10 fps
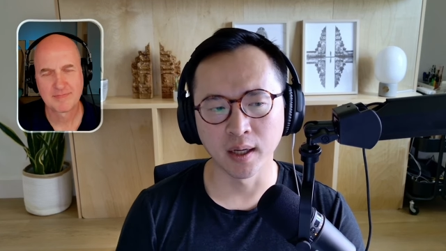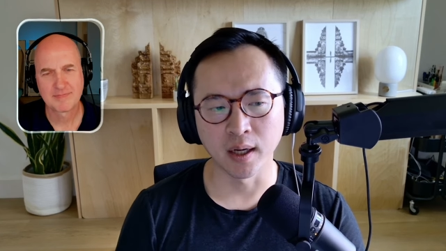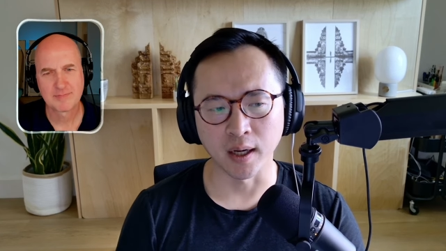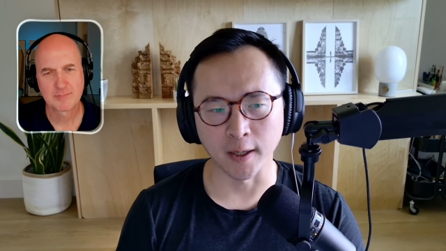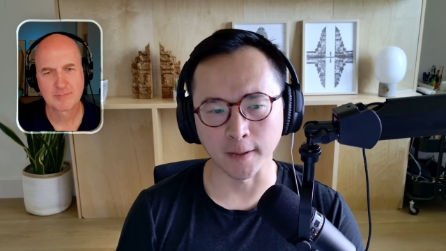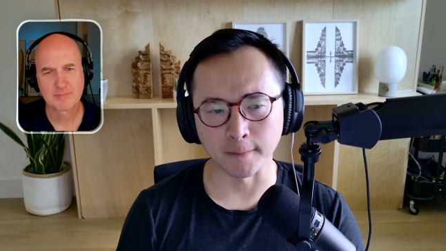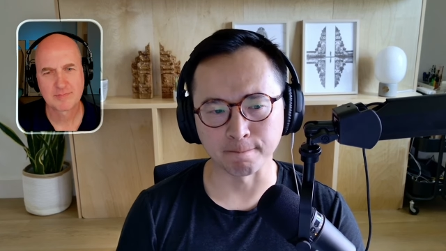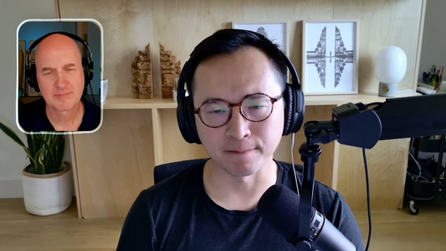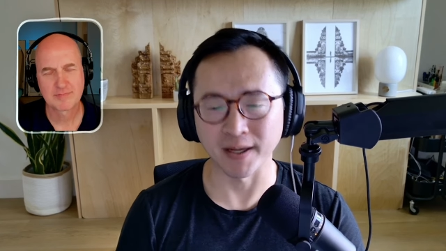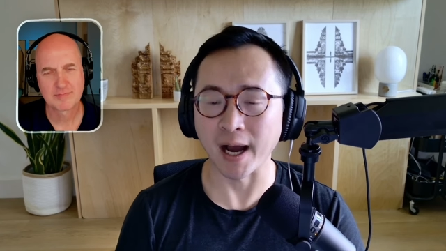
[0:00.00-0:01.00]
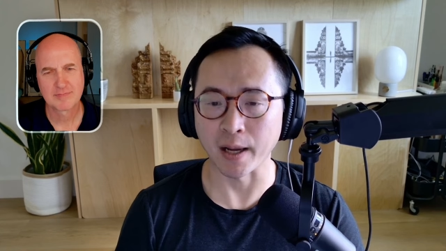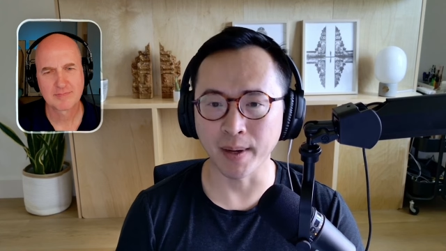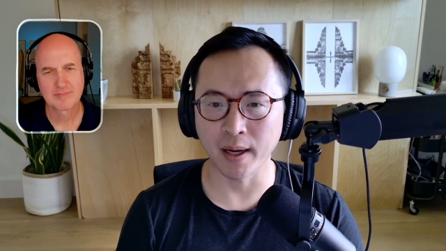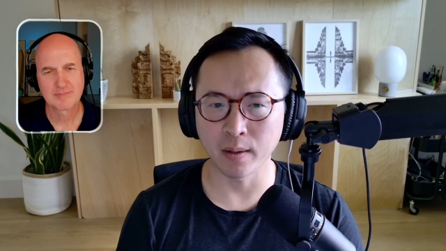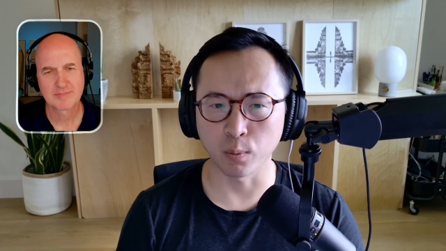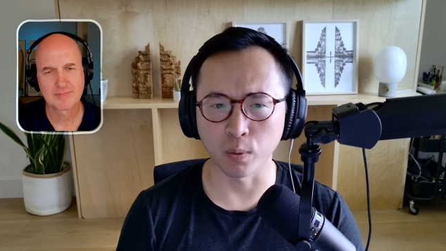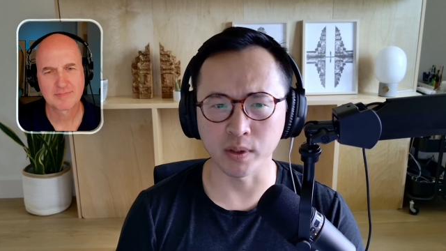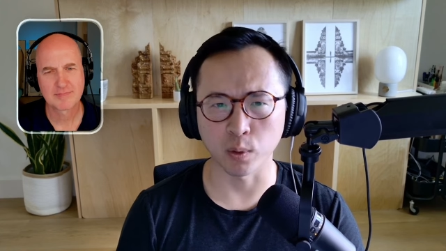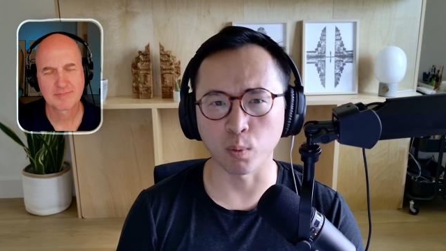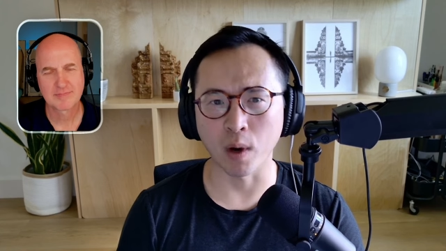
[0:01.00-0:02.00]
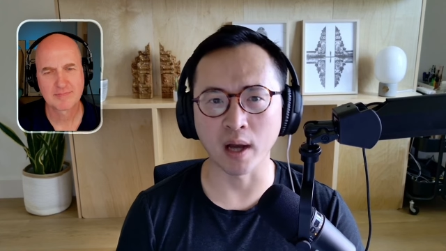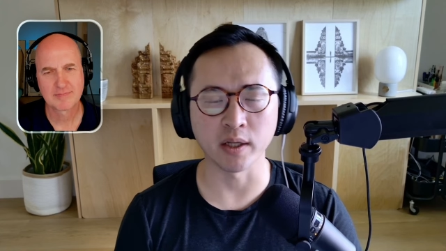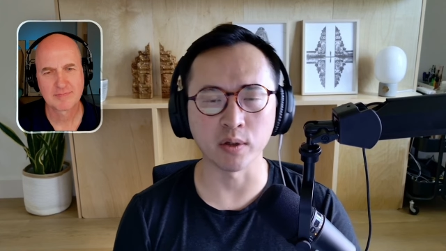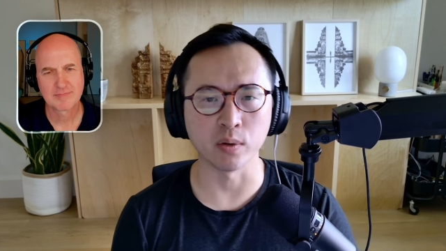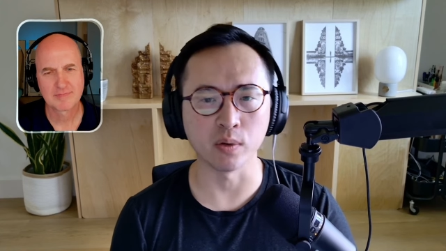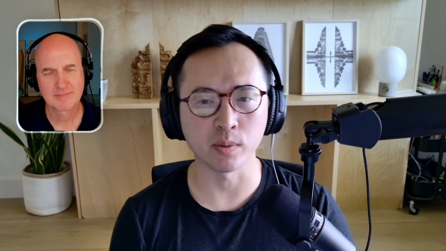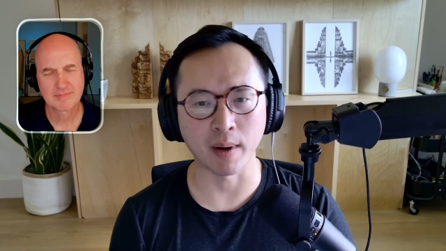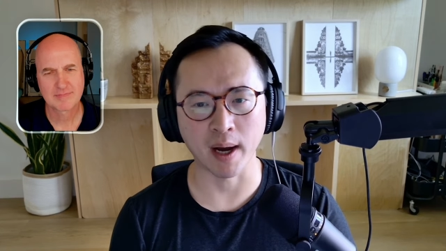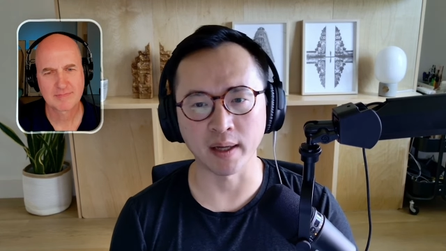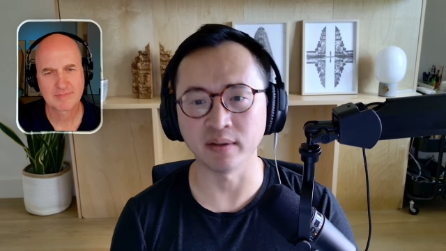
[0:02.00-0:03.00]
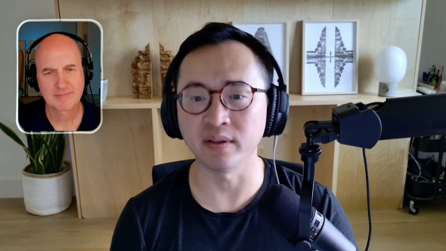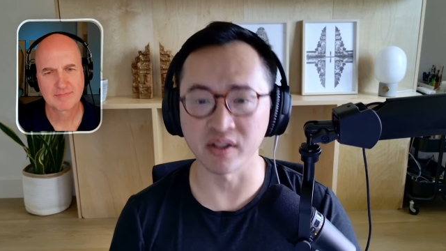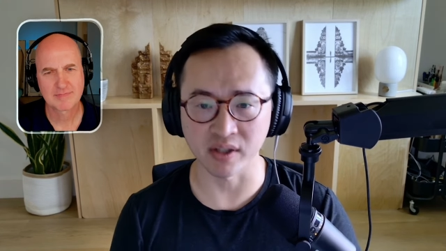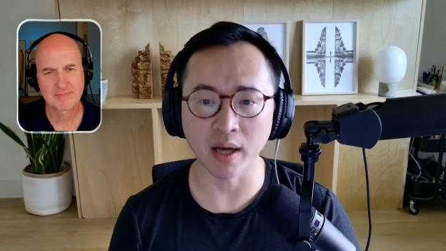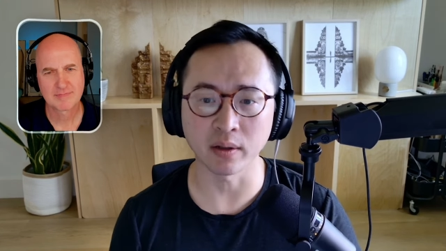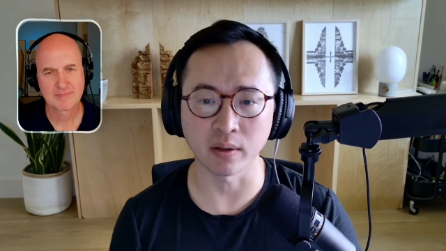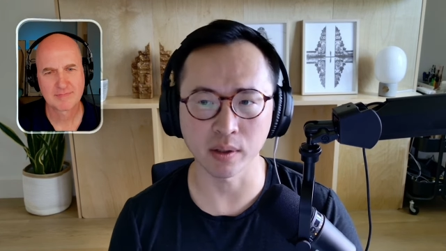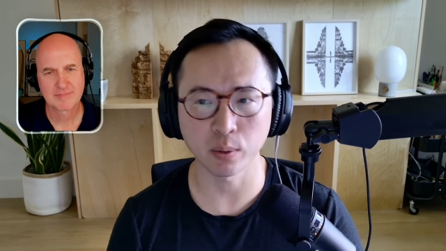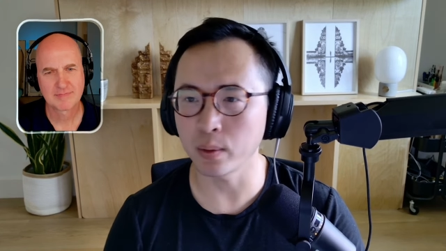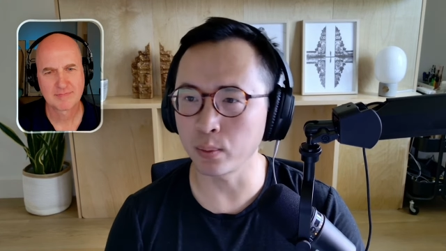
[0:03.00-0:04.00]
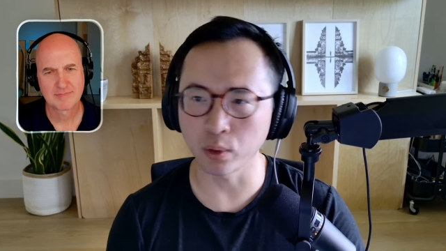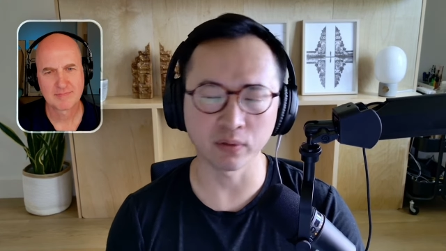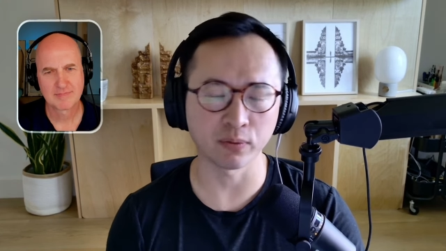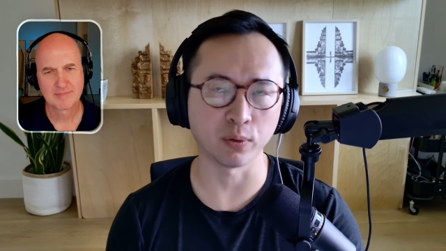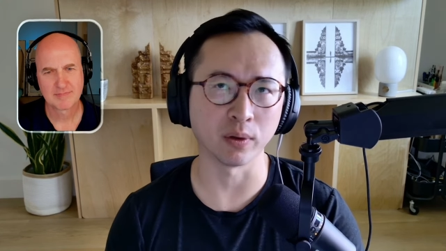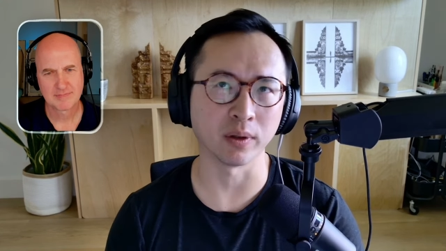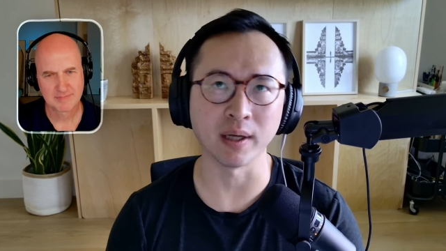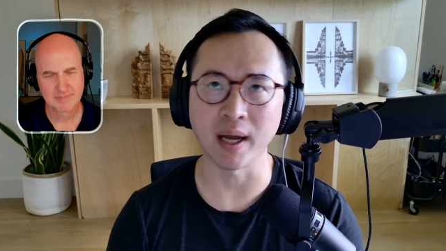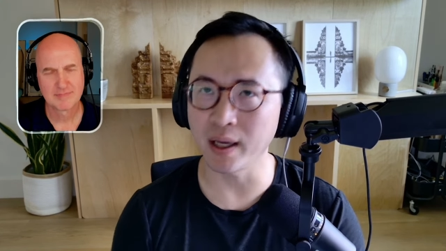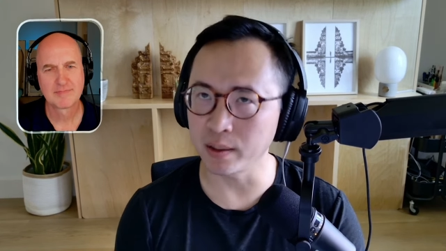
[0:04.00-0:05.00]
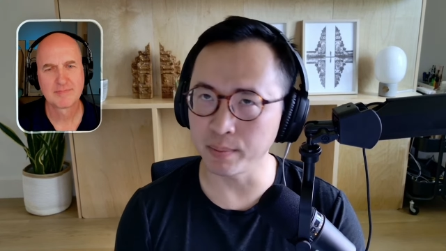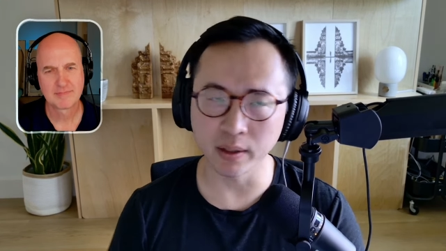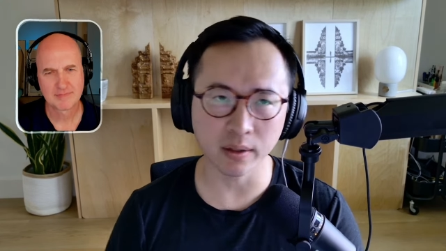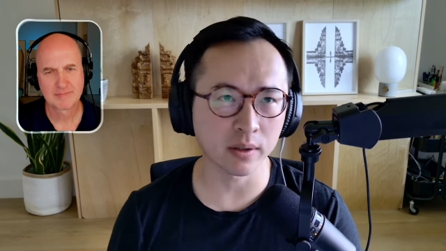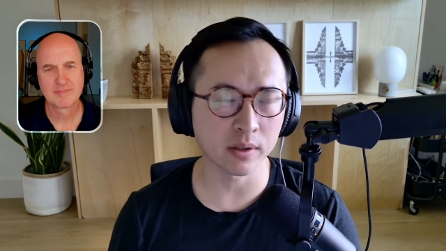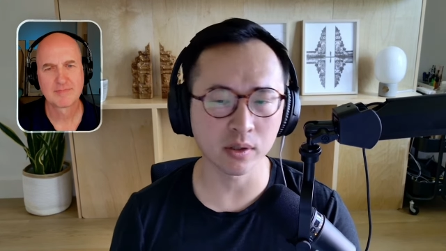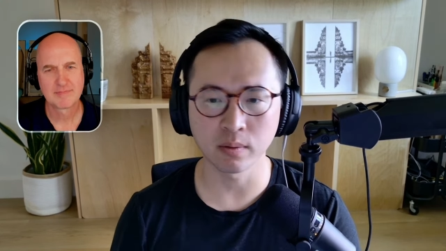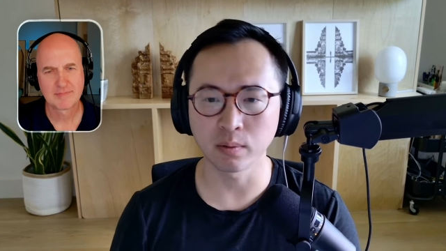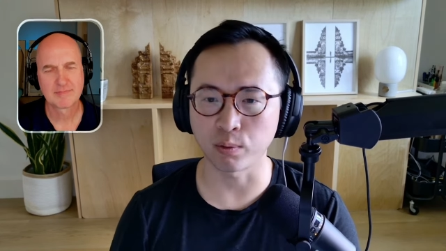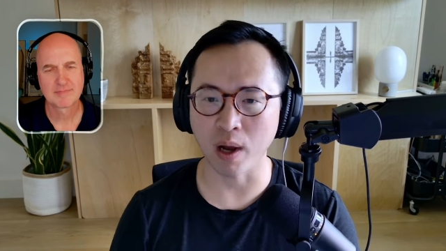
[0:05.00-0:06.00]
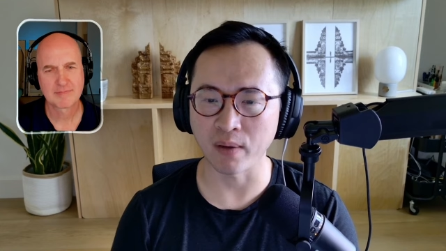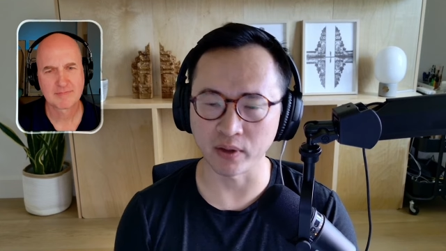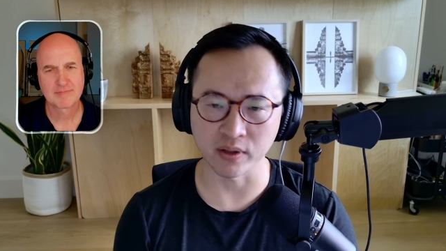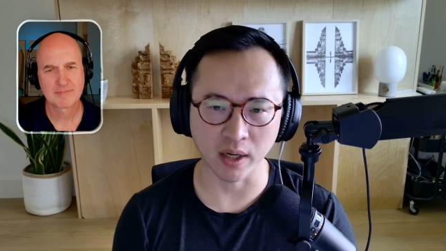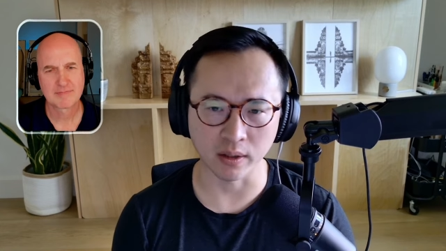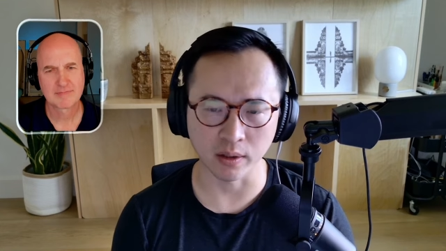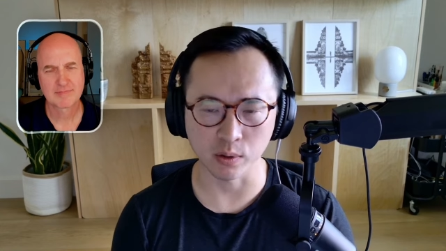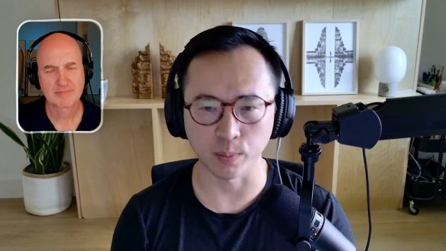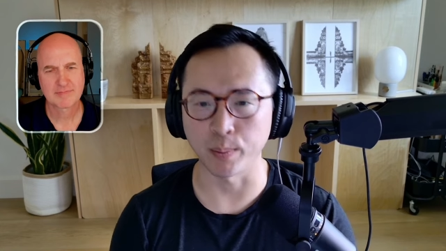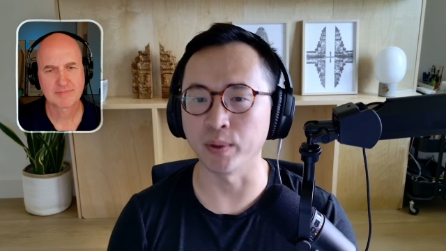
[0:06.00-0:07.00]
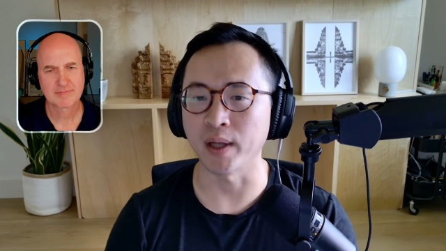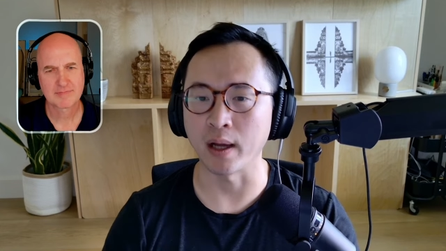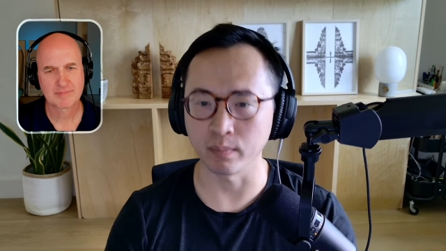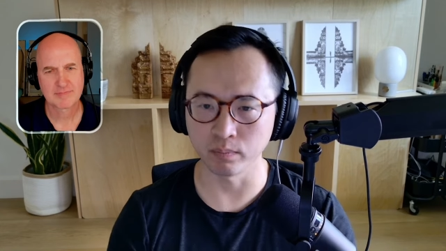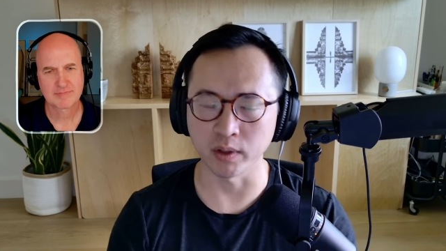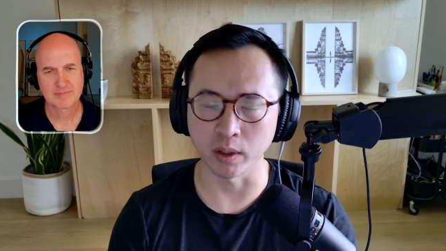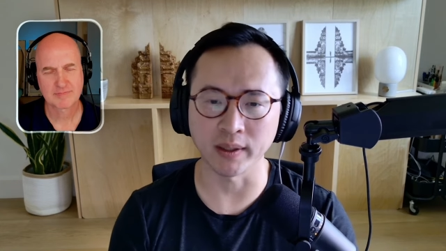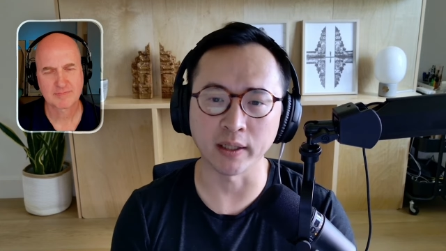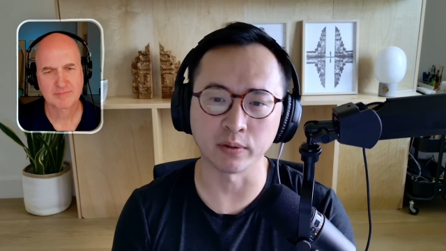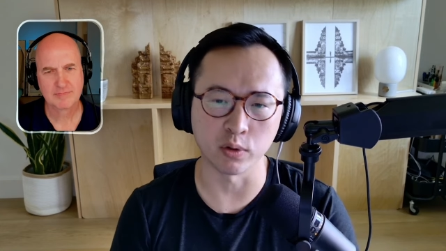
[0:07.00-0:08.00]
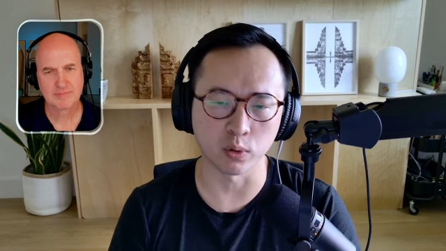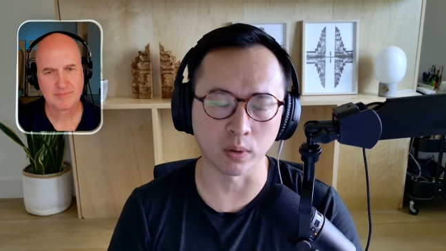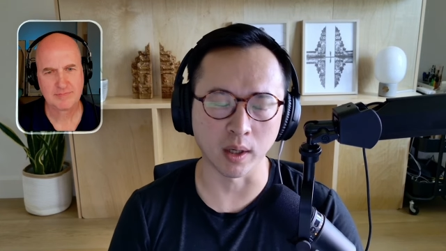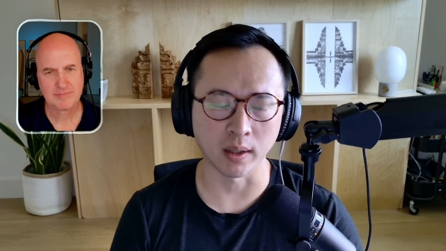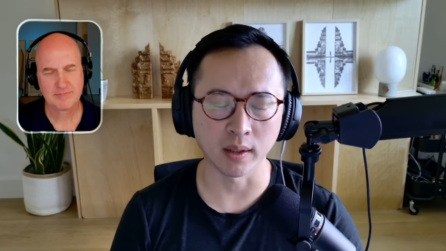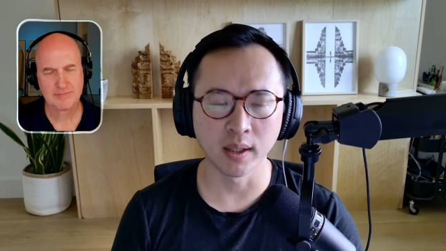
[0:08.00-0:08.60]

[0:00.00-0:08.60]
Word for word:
Speaker 1: um, the iPad wasn't widely used by designers. They were more for animators, graphic designers, or people that, you know, like to draw.